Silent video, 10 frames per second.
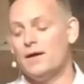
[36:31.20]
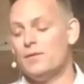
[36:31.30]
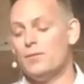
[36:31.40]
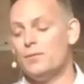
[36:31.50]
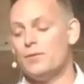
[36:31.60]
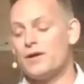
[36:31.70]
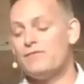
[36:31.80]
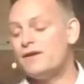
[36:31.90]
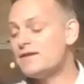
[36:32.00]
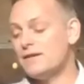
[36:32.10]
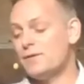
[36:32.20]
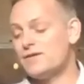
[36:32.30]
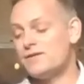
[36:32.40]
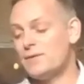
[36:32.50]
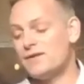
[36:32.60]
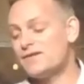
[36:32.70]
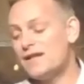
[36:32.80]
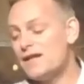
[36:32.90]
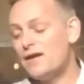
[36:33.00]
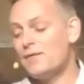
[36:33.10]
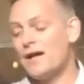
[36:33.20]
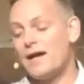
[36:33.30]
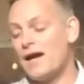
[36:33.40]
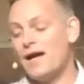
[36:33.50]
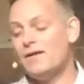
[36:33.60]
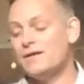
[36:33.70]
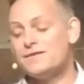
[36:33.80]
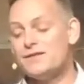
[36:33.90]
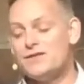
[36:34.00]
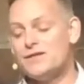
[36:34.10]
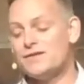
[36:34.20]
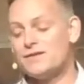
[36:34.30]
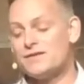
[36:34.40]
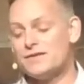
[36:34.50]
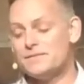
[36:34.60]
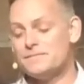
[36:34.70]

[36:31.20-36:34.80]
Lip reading: we're convicted, we're sitting here and we're like, I don't listen to Jesus.